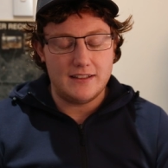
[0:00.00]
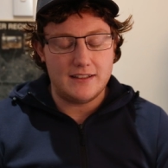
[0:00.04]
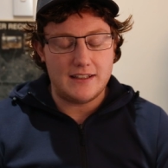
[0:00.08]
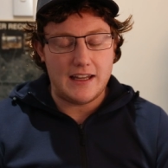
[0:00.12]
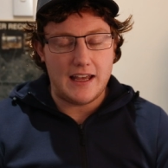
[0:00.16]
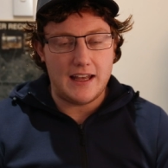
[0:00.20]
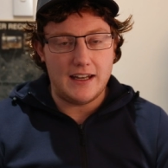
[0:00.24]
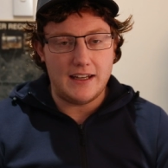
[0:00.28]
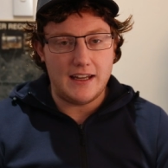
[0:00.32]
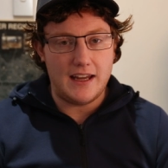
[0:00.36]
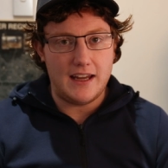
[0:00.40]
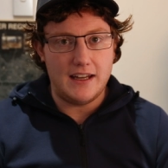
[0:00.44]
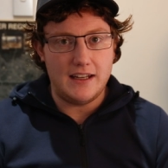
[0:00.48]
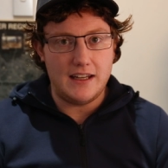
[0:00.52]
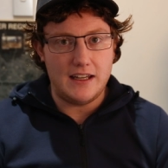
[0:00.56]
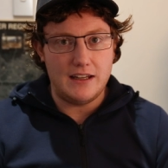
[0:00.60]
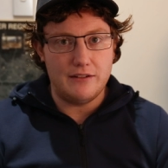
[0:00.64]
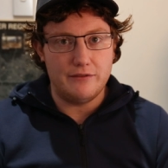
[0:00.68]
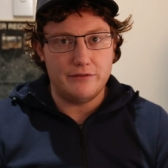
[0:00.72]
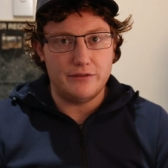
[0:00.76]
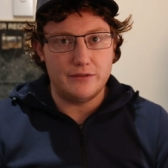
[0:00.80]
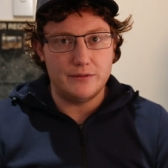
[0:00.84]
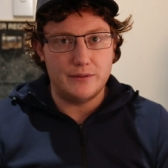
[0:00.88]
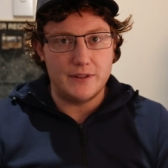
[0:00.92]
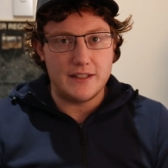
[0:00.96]
had any
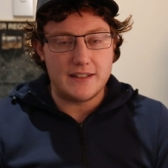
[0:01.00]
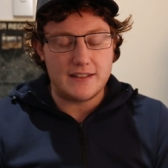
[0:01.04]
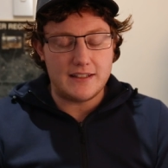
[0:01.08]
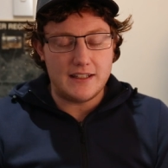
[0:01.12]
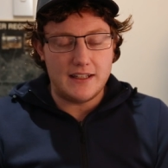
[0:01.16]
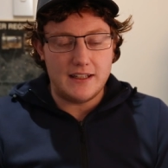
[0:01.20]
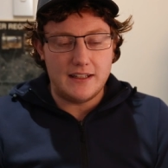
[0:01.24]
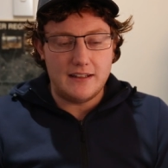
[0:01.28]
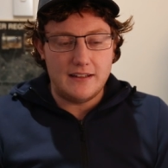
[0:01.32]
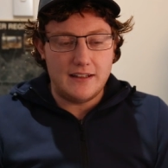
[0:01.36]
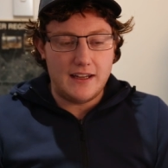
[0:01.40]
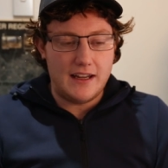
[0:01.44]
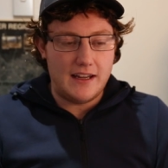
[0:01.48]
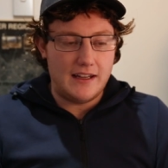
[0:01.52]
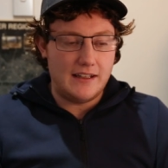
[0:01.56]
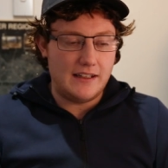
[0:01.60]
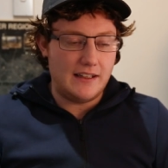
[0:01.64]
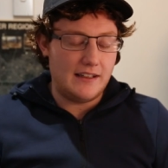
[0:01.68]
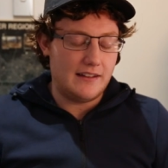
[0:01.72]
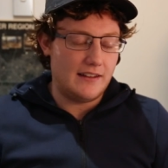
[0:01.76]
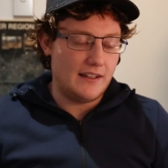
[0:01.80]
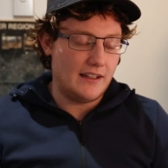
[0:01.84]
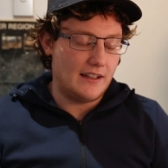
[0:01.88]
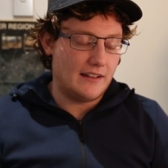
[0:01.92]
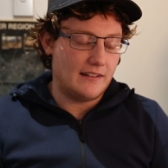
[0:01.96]
influence, and
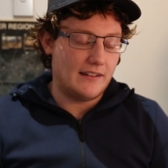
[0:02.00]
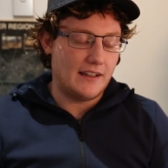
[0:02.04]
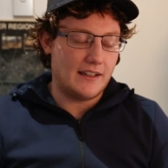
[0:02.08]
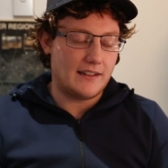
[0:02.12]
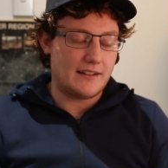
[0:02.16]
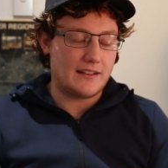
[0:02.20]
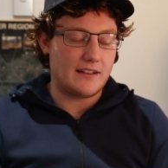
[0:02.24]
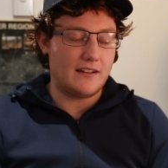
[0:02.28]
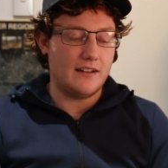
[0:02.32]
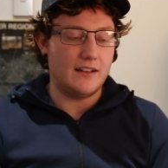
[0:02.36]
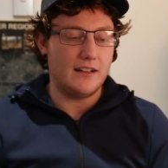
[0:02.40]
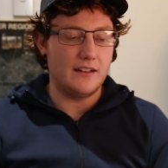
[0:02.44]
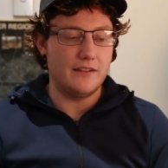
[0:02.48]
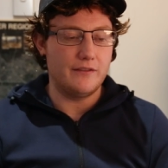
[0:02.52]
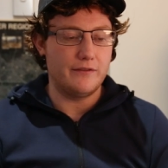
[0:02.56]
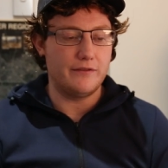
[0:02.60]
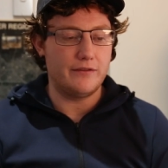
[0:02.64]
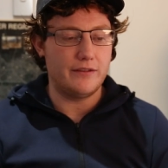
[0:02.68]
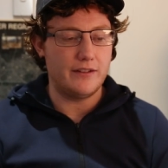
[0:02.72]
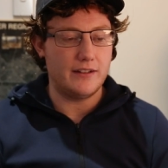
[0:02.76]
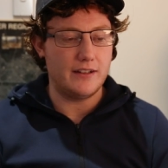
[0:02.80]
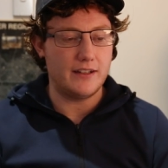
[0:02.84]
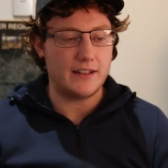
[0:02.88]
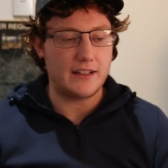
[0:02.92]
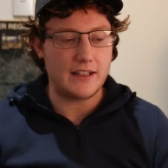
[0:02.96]
anything that's kind of
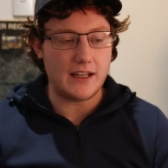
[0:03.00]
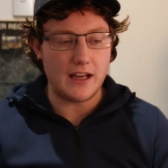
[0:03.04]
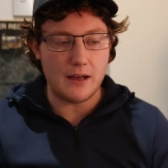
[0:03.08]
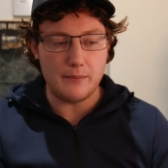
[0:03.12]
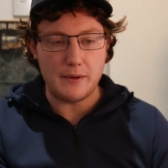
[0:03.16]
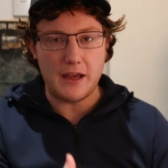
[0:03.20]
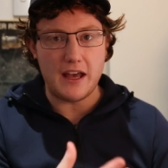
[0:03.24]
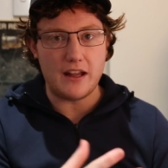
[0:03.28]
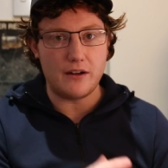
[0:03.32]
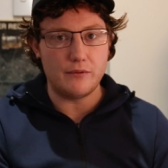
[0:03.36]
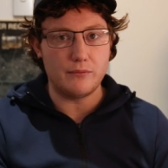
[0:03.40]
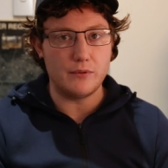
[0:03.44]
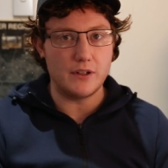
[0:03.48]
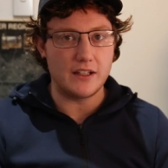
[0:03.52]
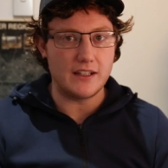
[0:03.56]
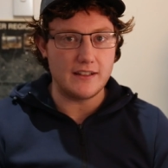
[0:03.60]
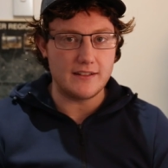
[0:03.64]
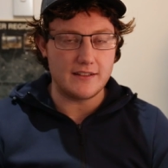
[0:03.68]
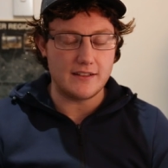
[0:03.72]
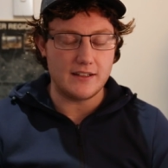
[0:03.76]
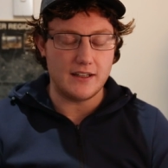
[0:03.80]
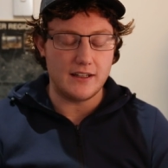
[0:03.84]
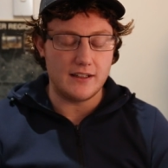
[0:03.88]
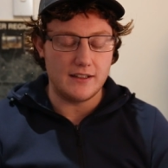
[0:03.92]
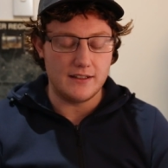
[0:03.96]
come out of what
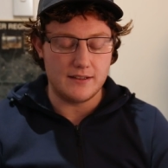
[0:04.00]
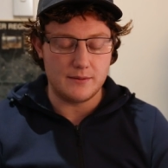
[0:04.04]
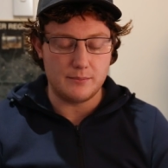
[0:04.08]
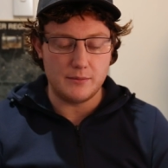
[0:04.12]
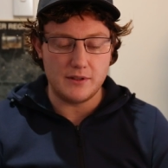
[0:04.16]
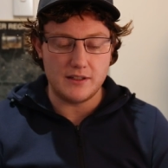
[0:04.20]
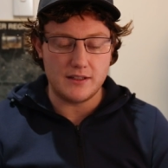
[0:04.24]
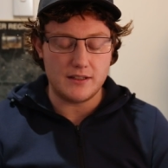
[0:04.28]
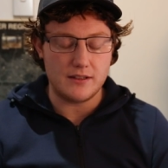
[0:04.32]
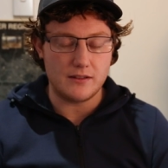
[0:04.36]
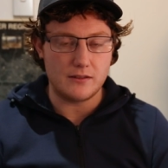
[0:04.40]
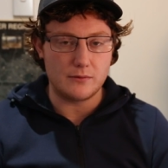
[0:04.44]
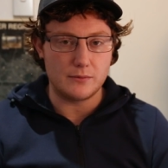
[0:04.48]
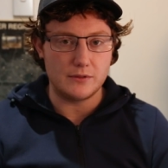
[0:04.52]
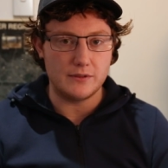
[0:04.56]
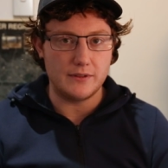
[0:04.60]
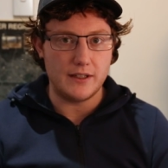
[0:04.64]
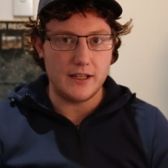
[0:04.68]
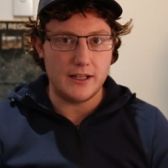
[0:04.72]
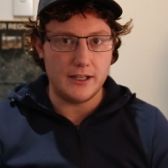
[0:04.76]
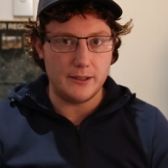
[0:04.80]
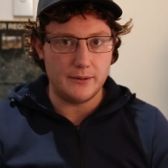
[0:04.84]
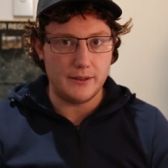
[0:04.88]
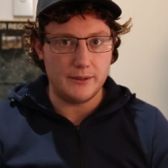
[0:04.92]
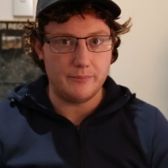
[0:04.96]
he's done is terrible.
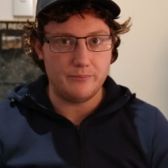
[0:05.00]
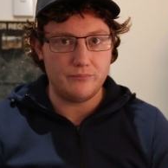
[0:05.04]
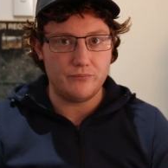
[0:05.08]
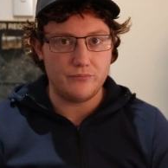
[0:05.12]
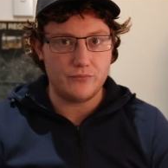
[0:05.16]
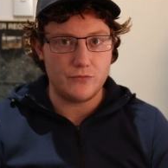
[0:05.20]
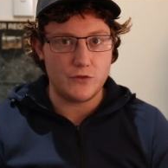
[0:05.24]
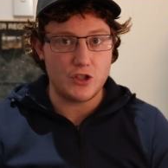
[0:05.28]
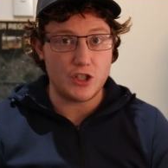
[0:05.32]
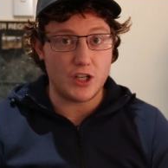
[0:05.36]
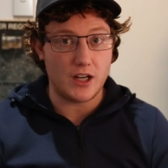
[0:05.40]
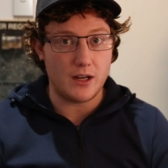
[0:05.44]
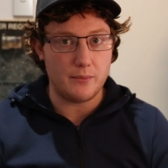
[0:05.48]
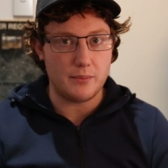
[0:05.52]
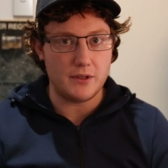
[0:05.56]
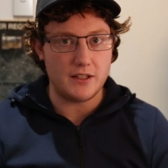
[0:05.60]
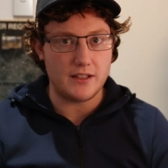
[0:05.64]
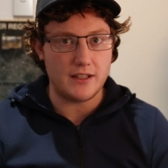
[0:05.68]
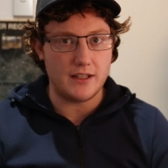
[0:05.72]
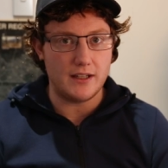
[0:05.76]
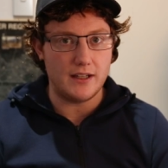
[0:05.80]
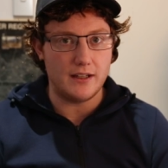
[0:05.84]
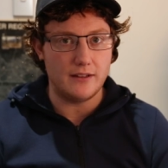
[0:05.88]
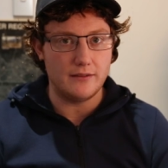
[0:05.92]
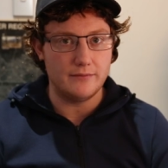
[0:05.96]
Anyway, Judd
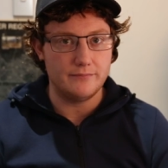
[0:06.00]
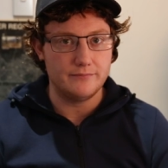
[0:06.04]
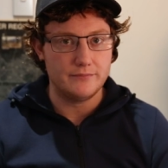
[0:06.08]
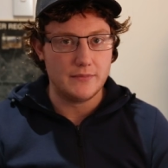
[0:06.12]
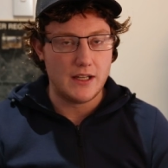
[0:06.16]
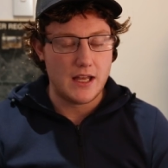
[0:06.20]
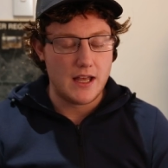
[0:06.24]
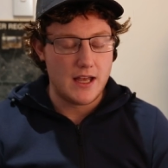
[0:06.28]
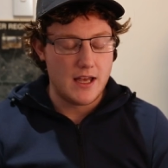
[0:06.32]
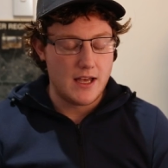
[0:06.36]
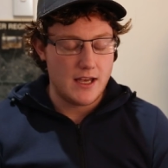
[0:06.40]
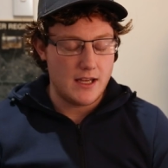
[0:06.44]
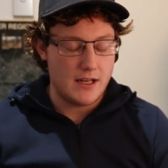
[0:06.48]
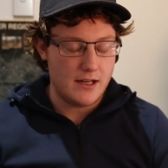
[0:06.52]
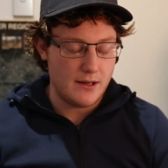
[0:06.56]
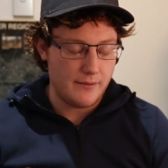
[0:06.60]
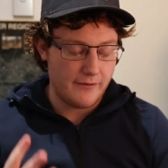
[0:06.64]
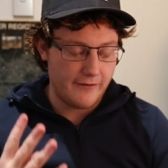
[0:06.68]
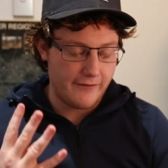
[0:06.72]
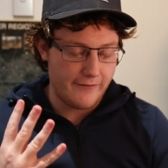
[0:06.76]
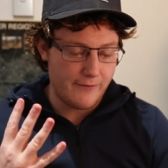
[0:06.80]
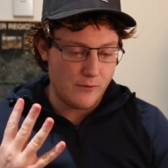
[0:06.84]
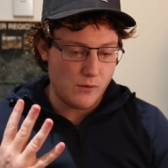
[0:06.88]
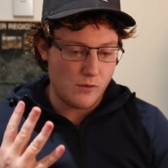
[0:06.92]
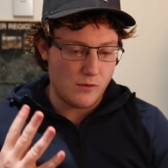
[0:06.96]
Apatow,
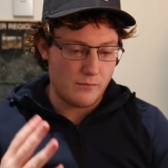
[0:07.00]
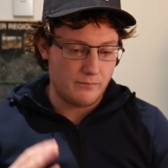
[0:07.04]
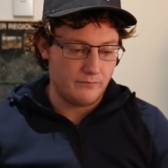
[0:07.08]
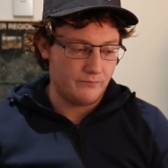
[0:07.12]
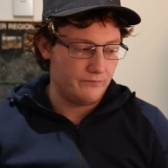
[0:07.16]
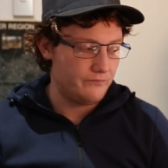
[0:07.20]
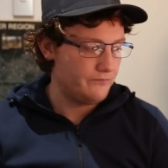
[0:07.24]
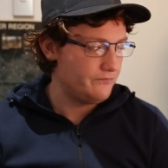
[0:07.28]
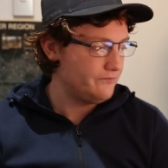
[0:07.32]
number four.